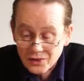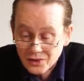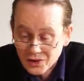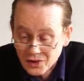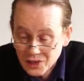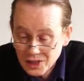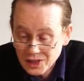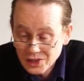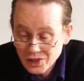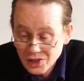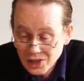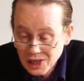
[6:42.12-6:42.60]

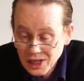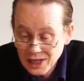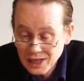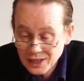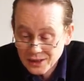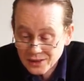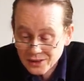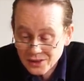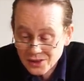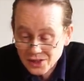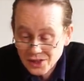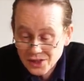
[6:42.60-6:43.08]
this
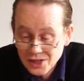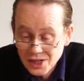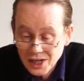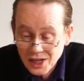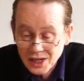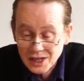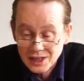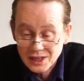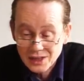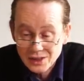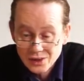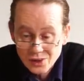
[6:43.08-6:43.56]
lens
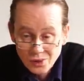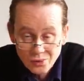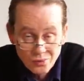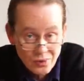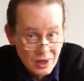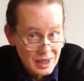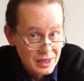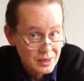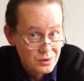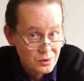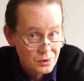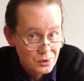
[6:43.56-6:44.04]
is a
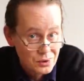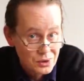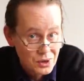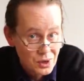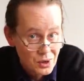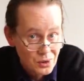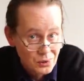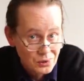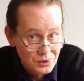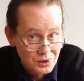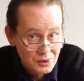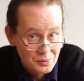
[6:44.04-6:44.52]
record
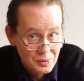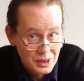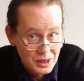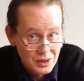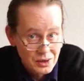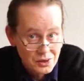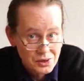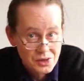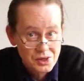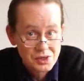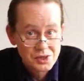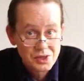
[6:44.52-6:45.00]
holder
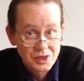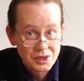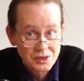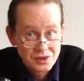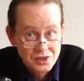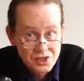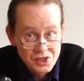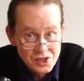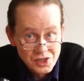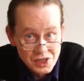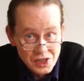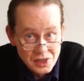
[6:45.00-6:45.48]
because it's
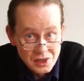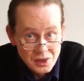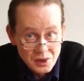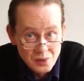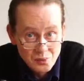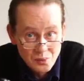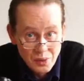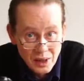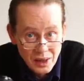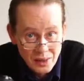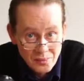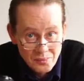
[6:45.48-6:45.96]

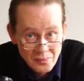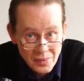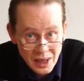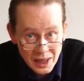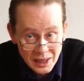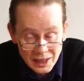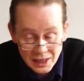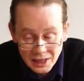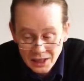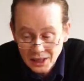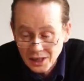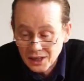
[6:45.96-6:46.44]
considered by
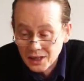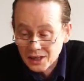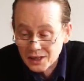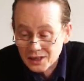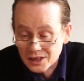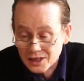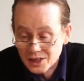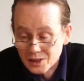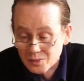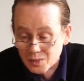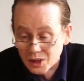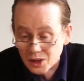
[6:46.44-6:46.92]
many
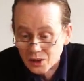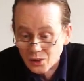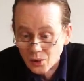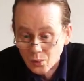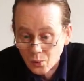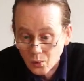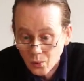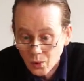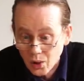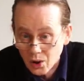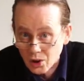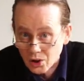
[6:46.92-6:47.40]
to be the
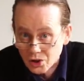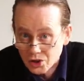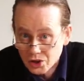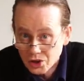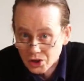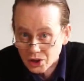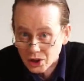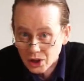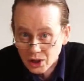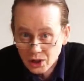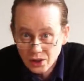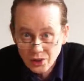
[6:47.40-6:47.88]

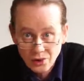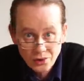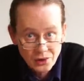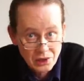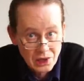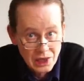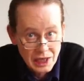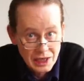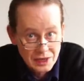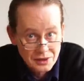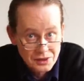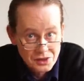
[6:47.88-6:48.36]
worst Nikon
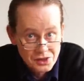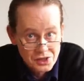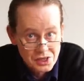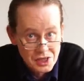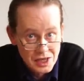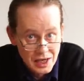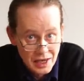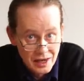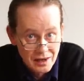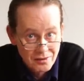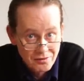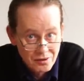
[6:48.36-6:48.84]
lens
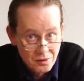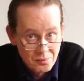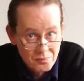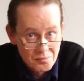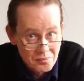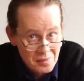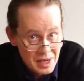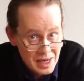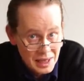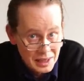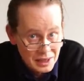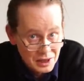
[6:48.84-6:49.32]
ever
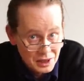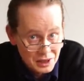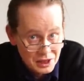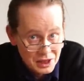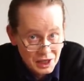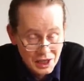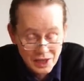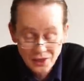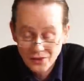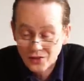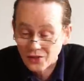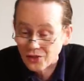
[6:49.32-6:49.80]
made,
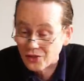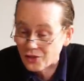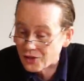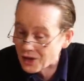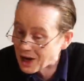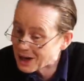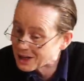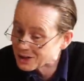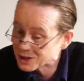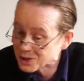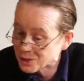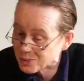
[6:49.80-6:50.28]
and
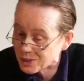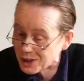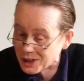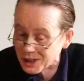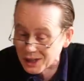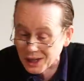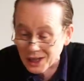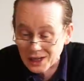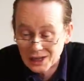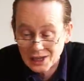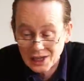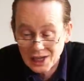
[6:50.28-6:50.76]
that's why
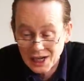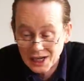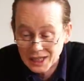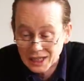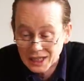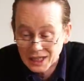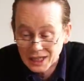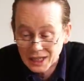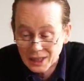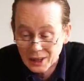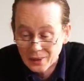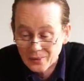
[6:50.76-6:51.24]
I
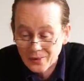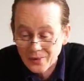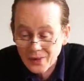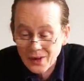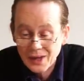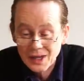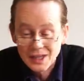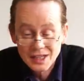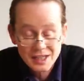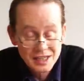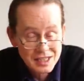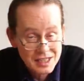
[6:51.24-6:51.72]
like it.
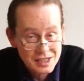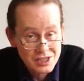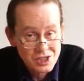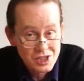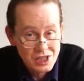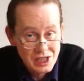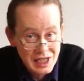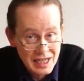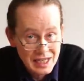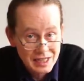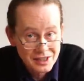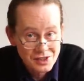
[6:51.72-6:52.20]
This
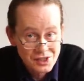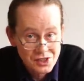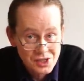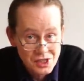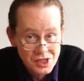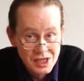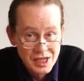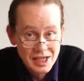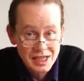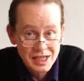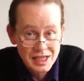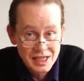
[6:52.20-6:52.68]
lens
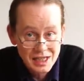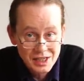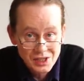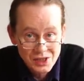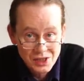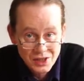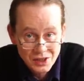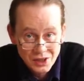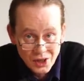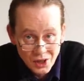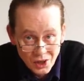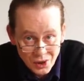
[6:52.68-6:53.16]
is
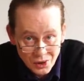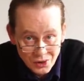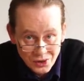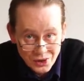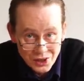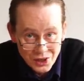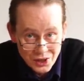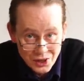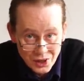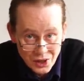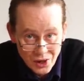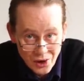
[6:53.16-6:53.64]
an
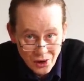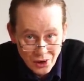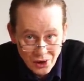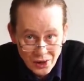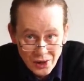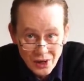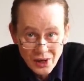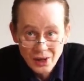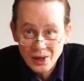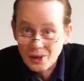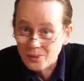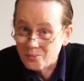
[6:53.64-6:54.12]
underdog,
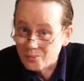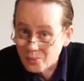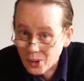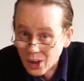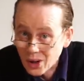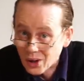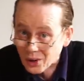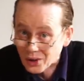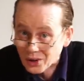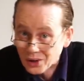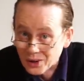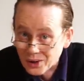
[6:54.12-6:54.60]

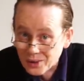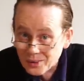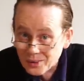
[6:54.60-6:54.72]
but